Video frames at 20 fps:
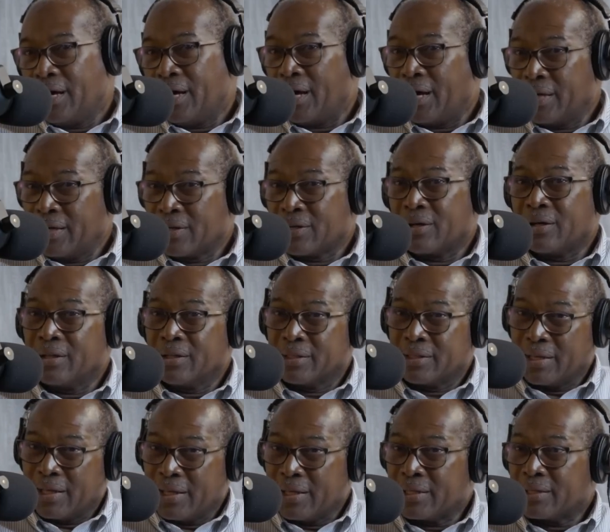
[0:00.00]
I call
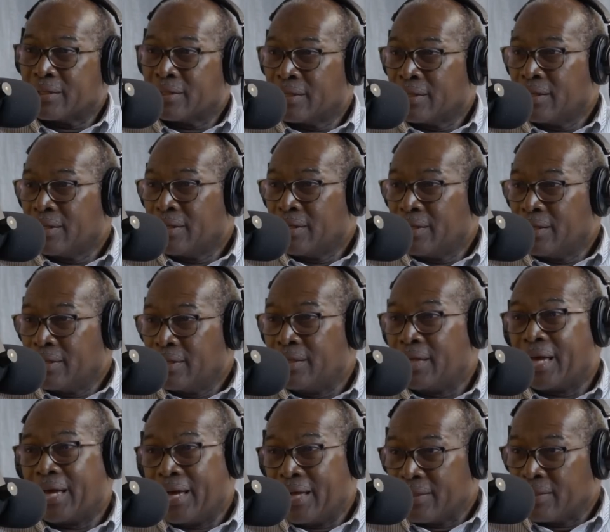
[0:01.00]
that
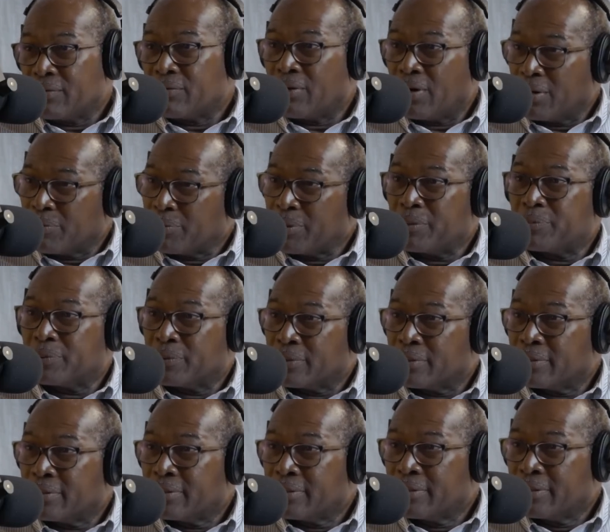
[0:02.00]
they had the wrong people,